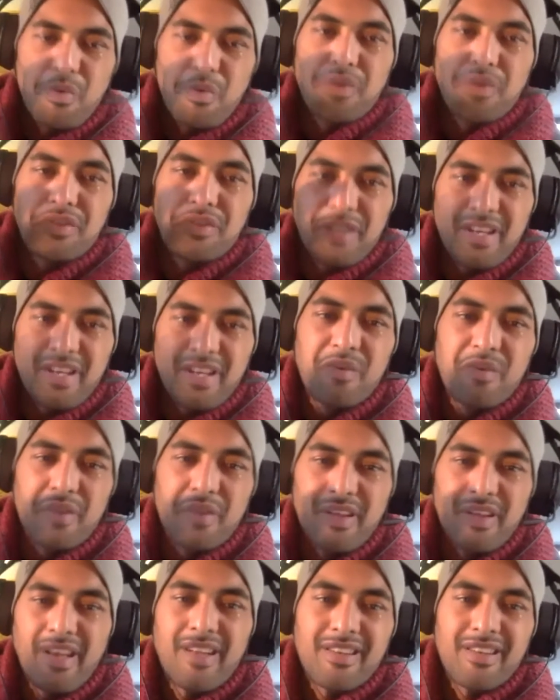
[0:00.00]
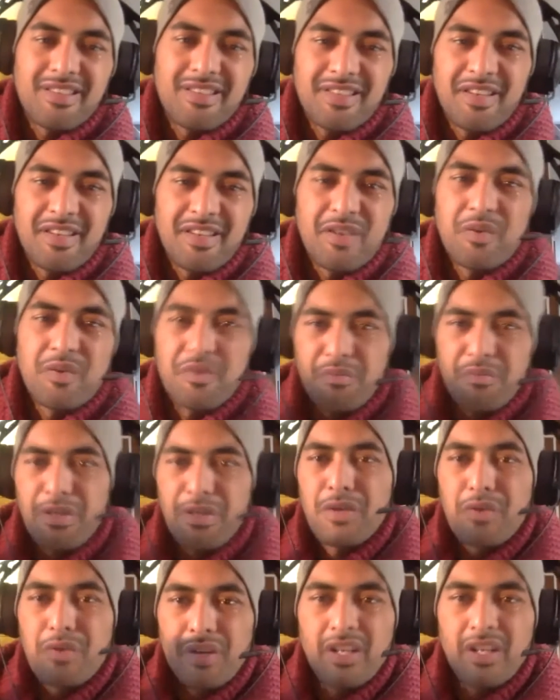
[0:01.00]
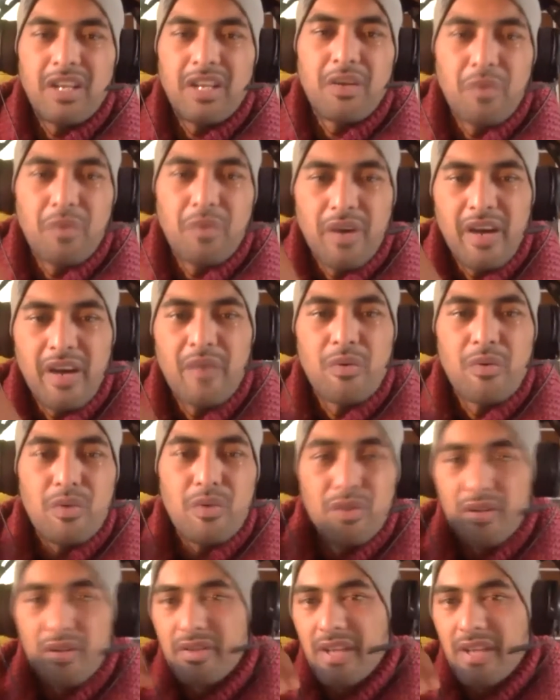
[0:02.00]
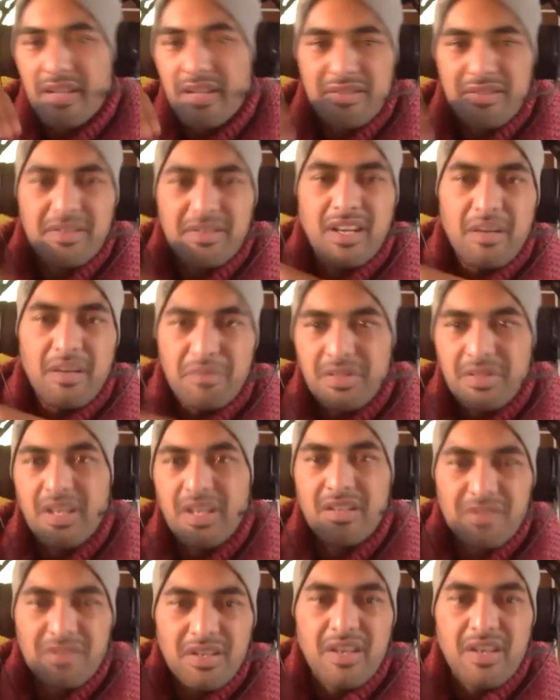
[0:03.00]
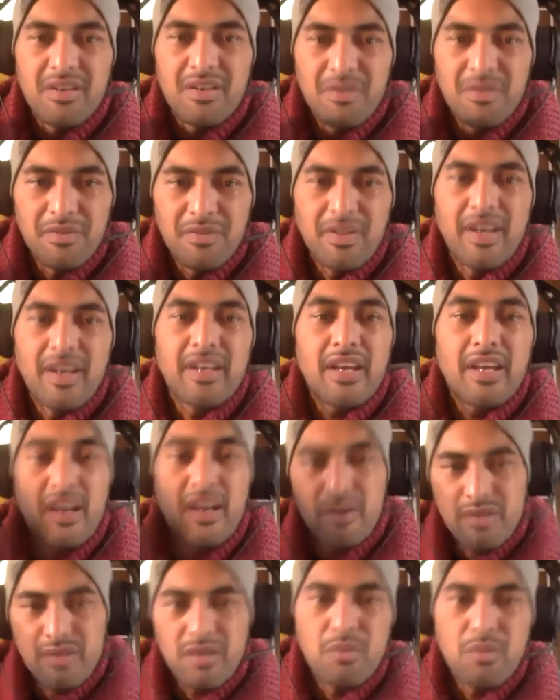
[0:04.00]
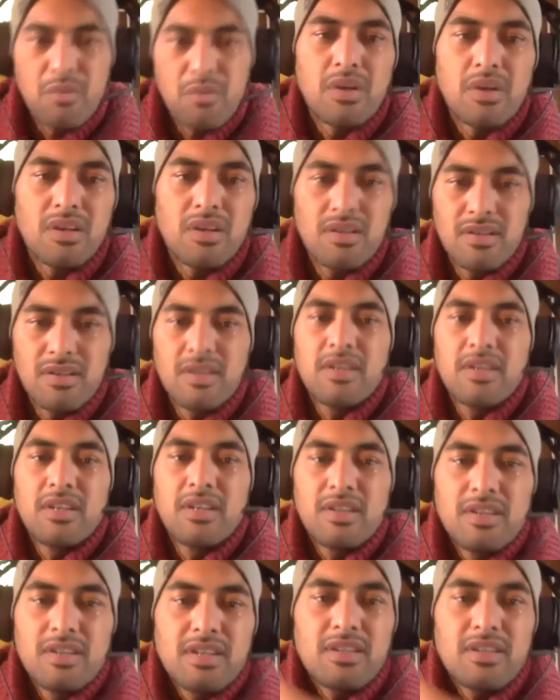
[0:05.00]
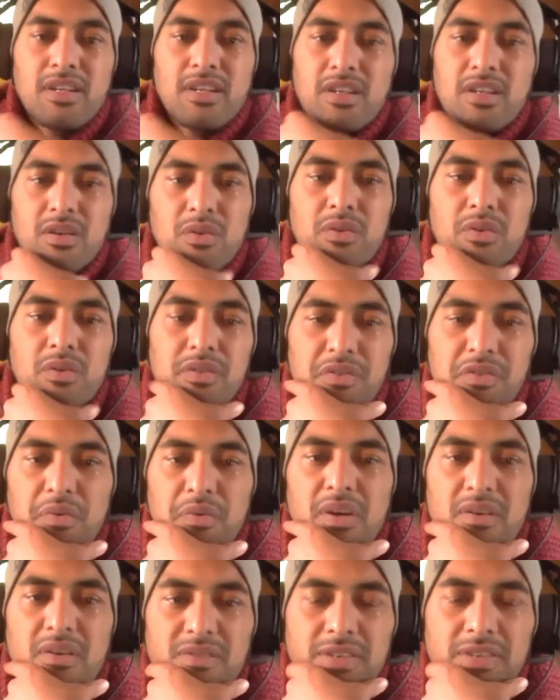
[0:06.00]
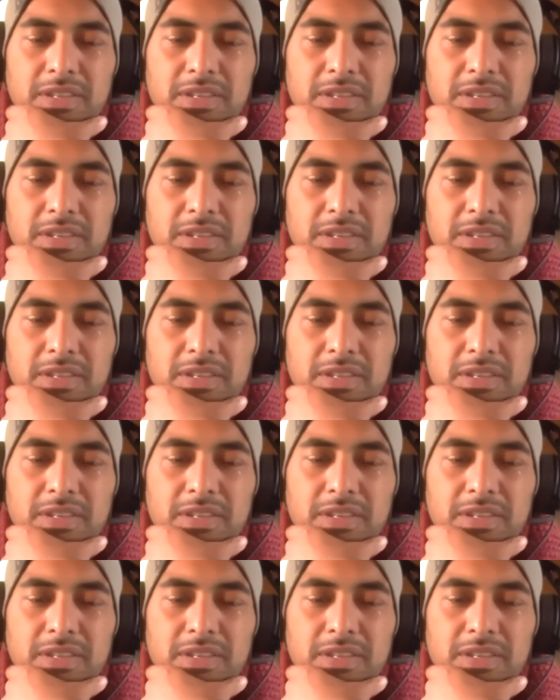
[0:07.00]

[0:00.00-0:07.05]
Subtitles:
work together with that, because I know with Miu and Henewai, we're all on that same tech side of like how can we link it all as well. Yeah.